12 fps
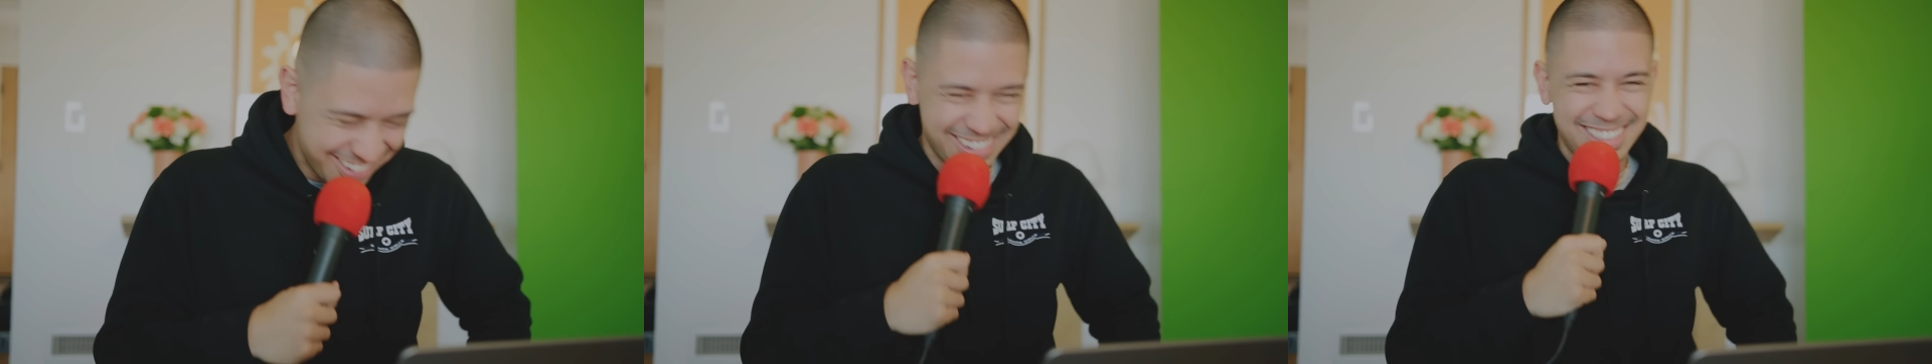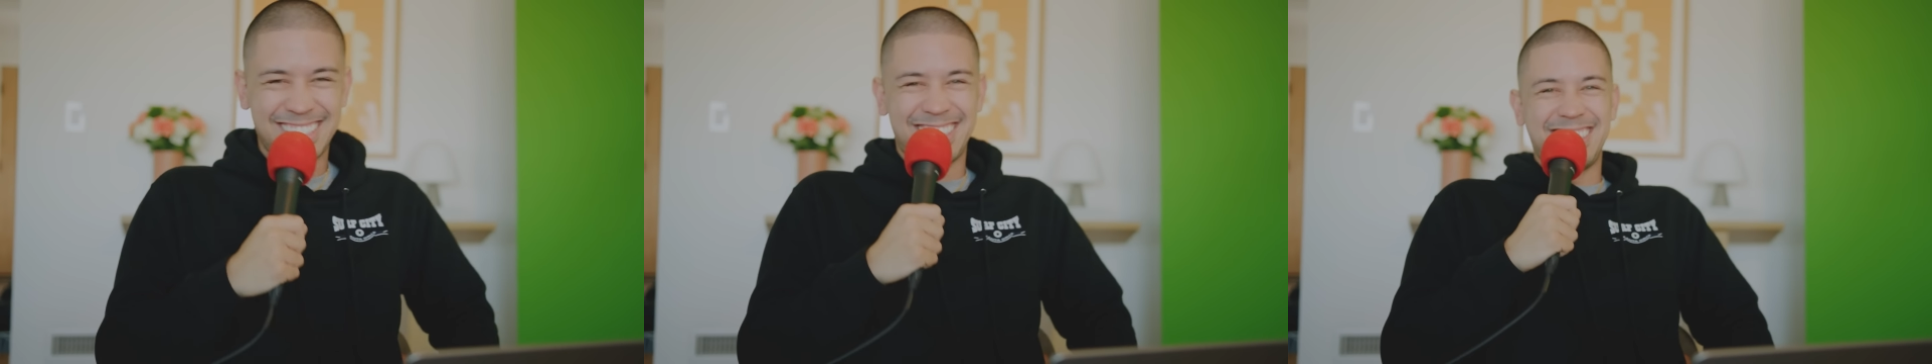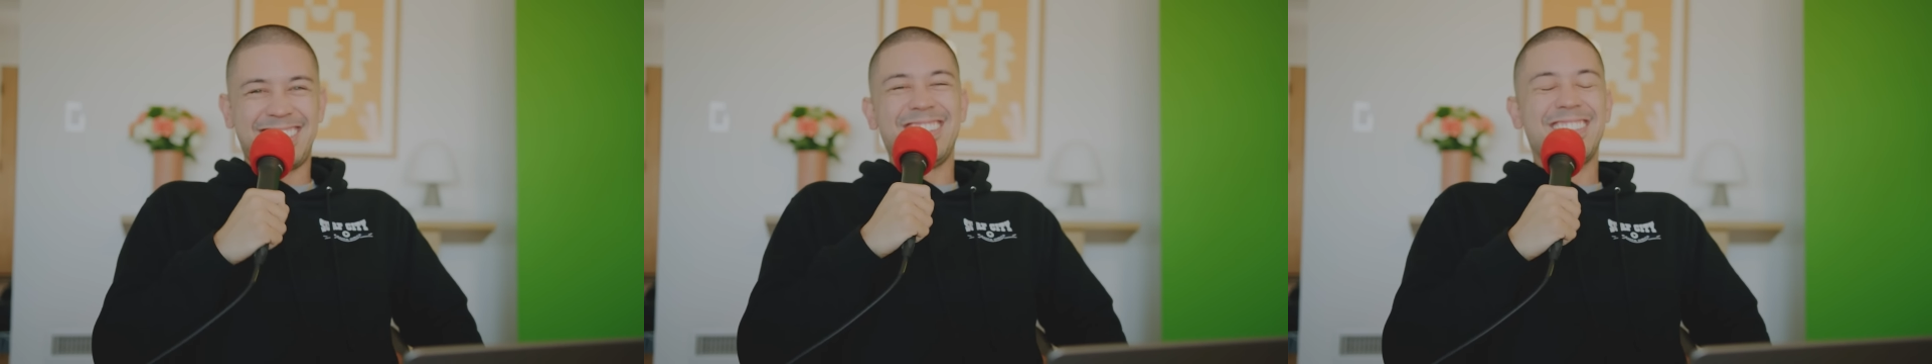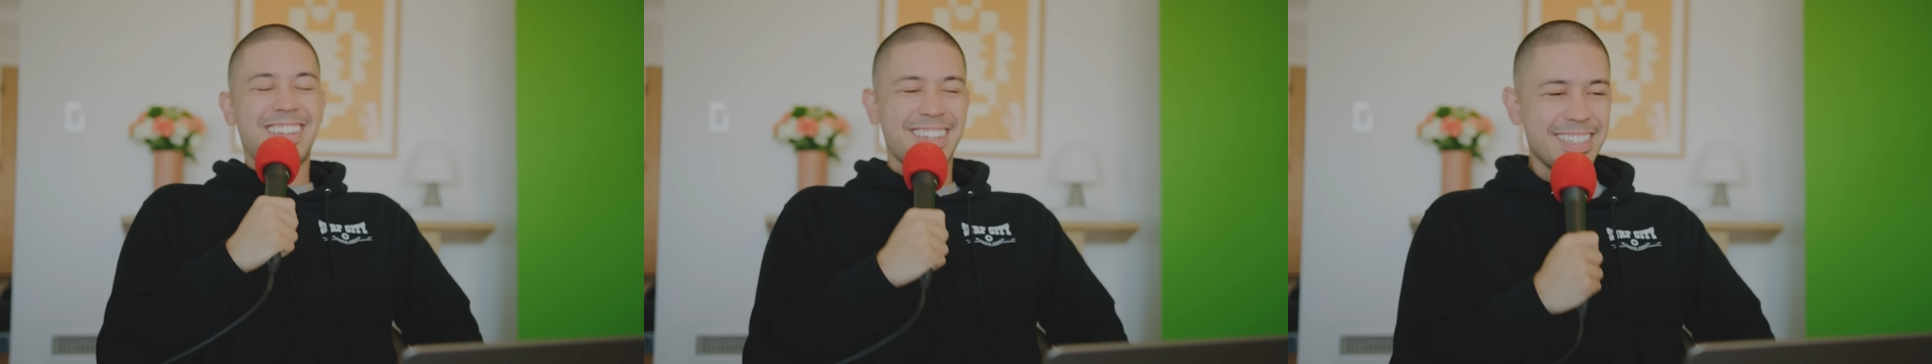What is she
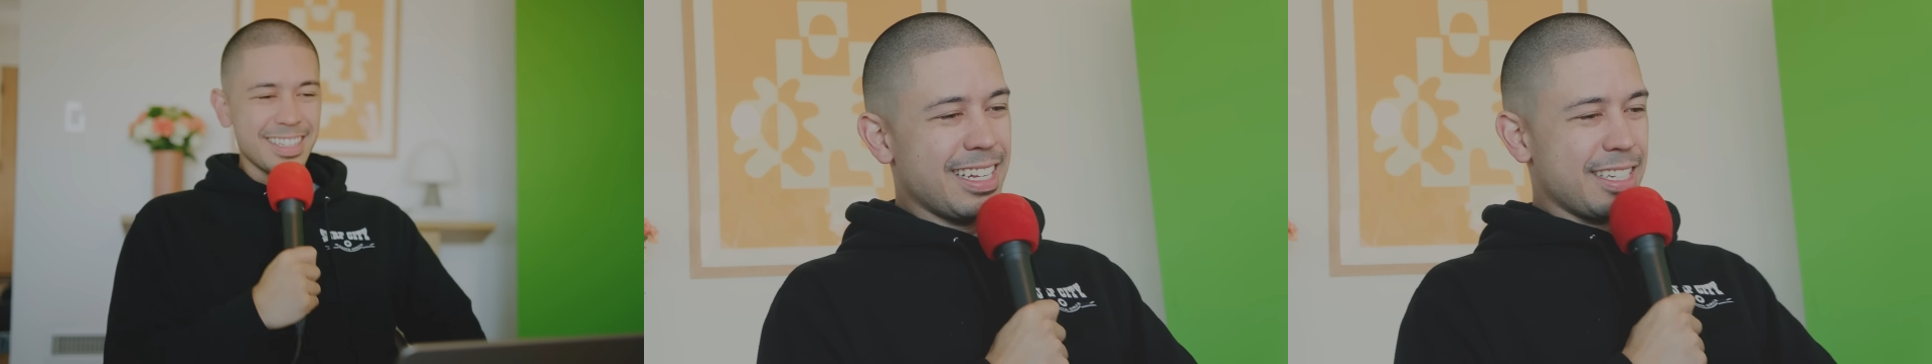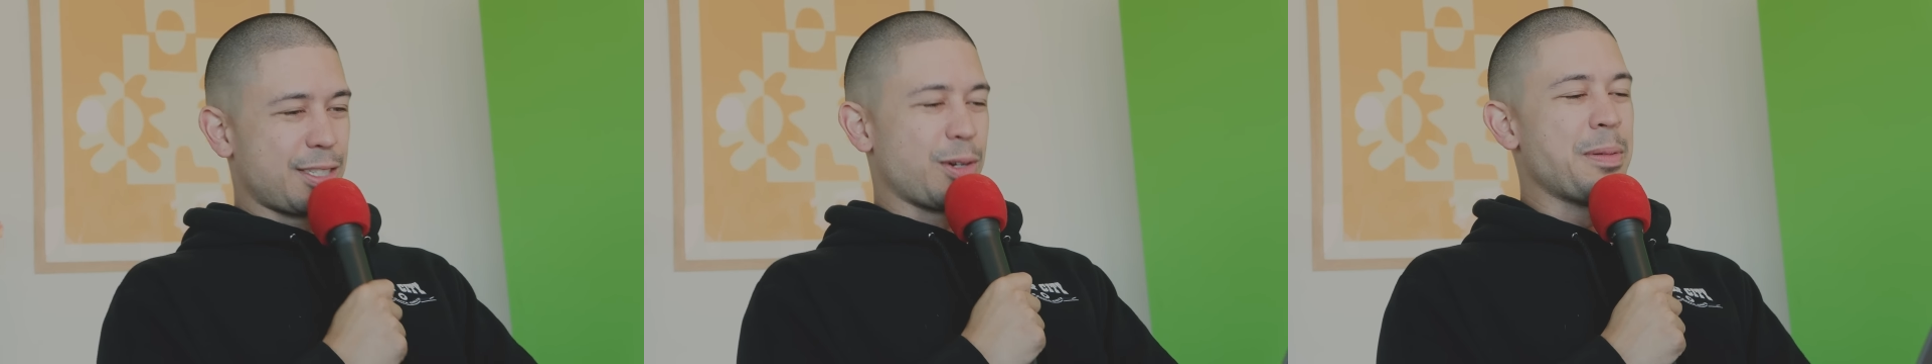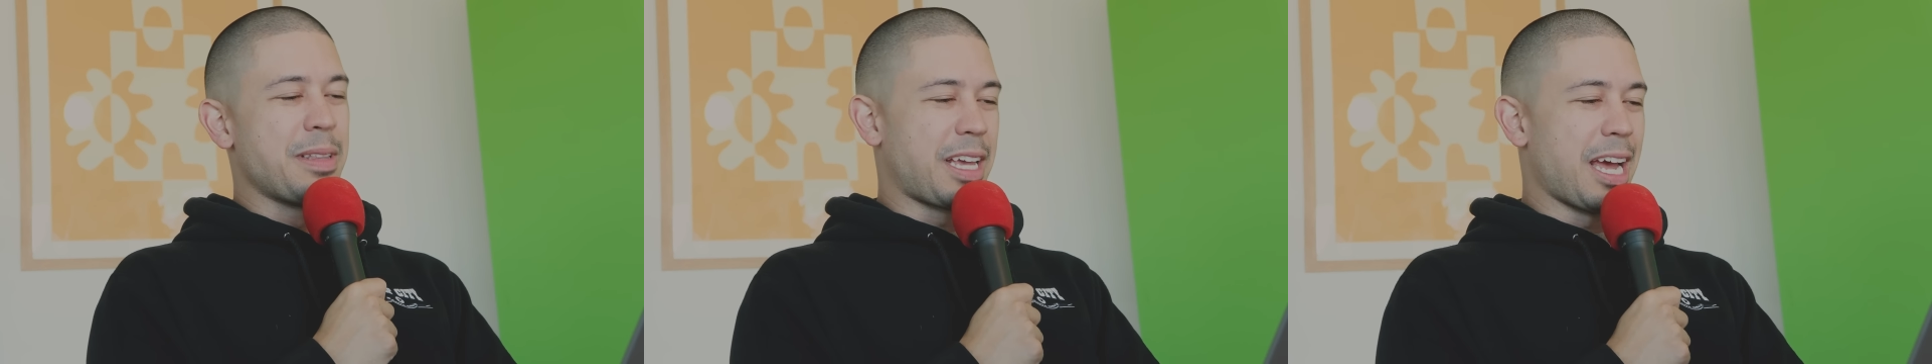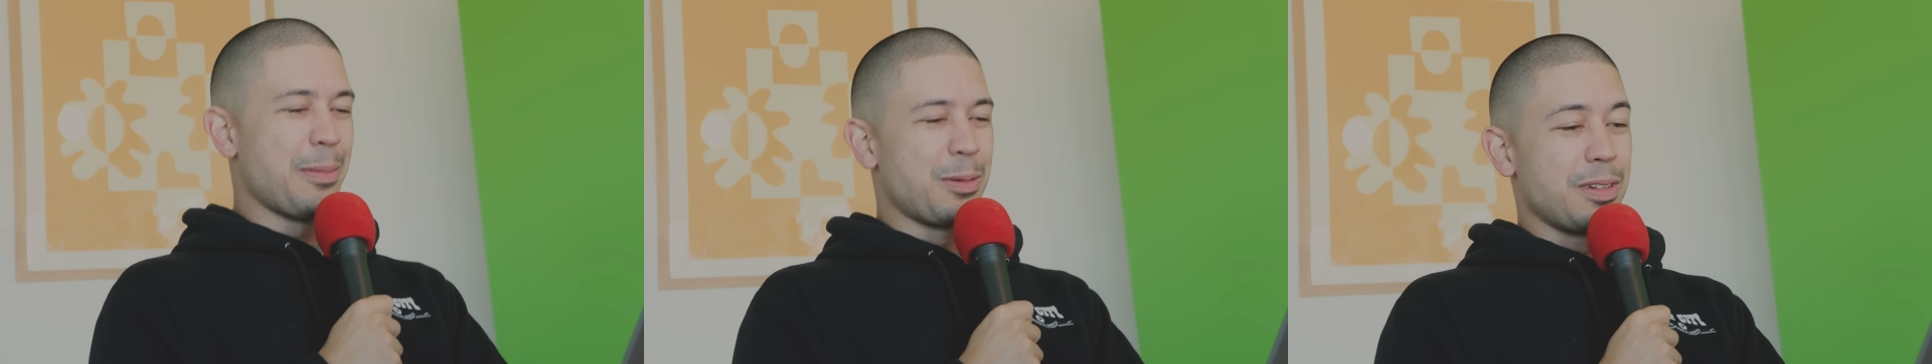doing? Storming the
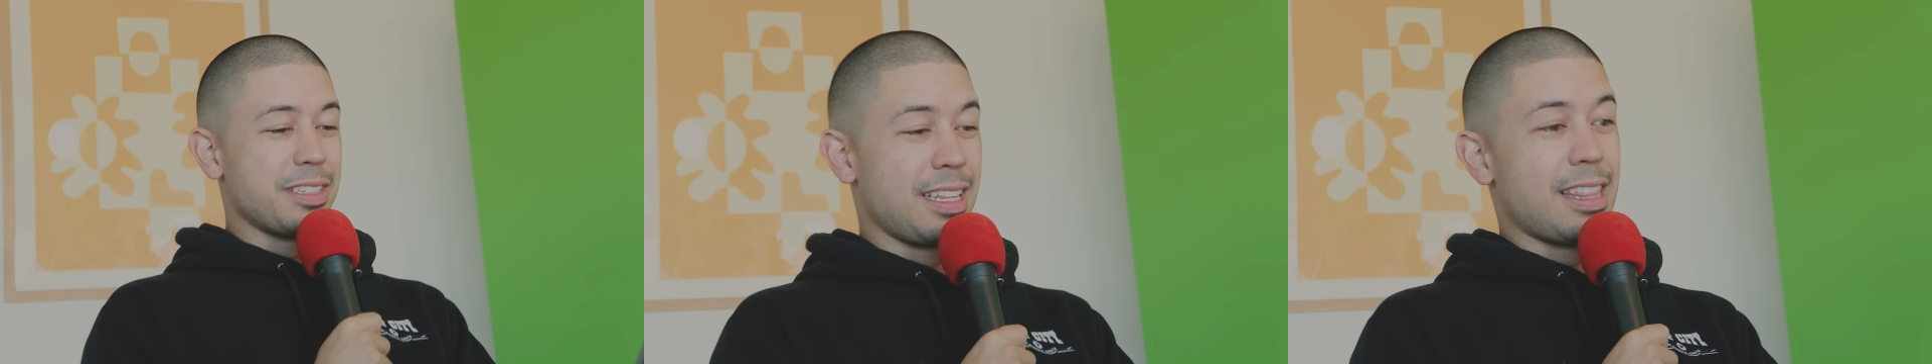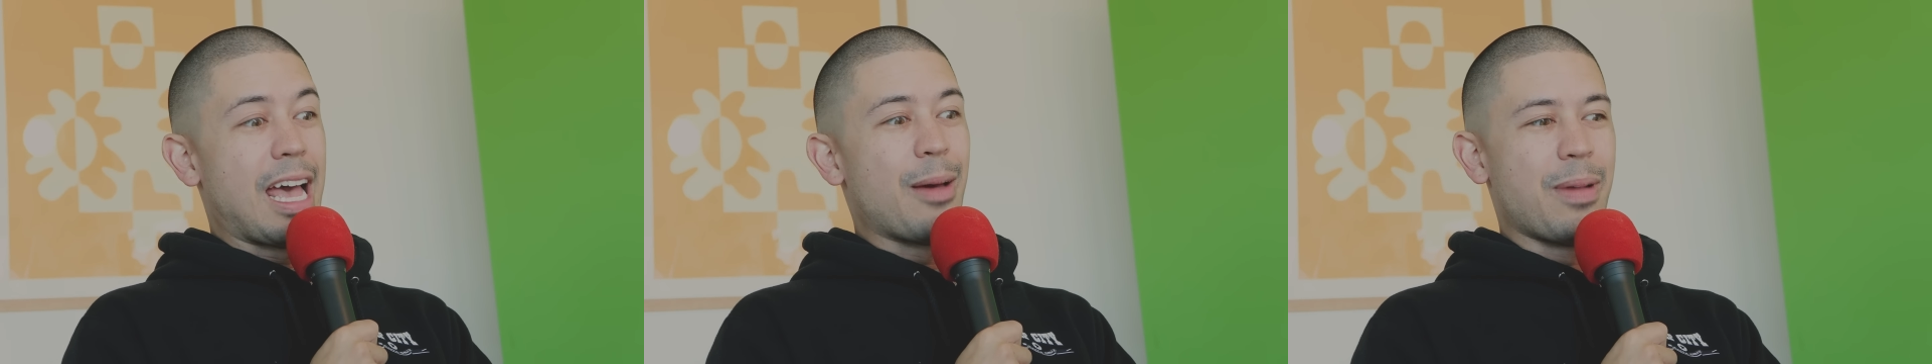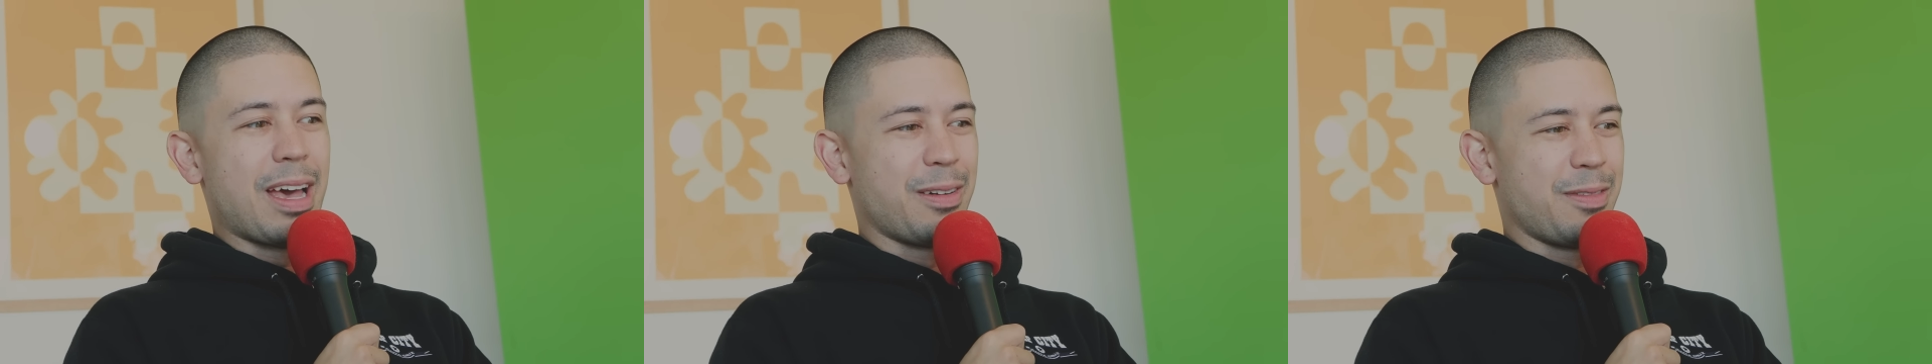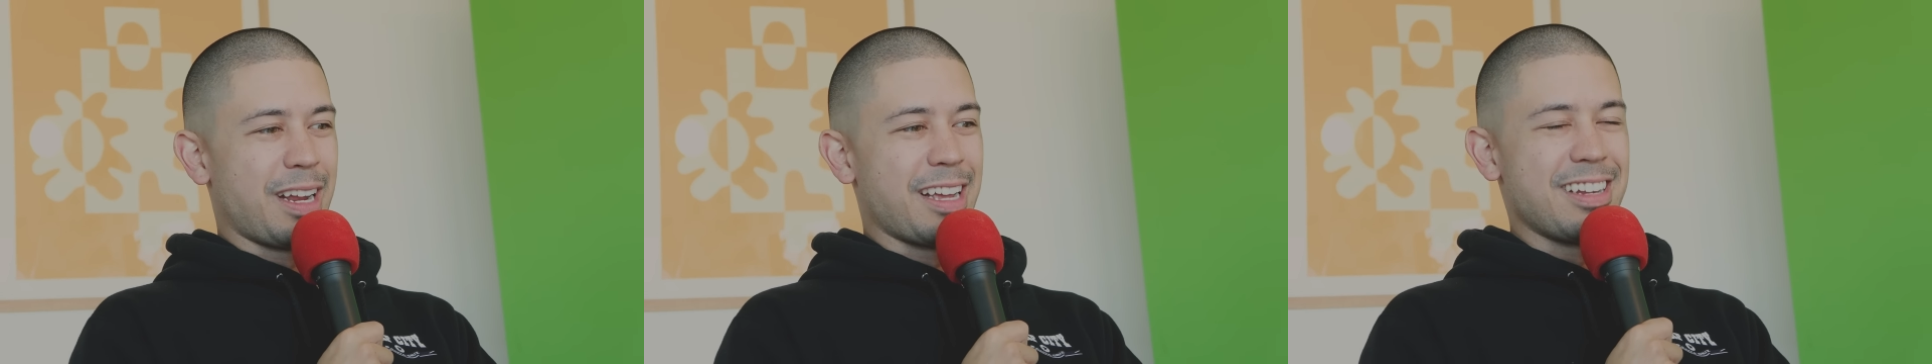Capitol isn't that bad of an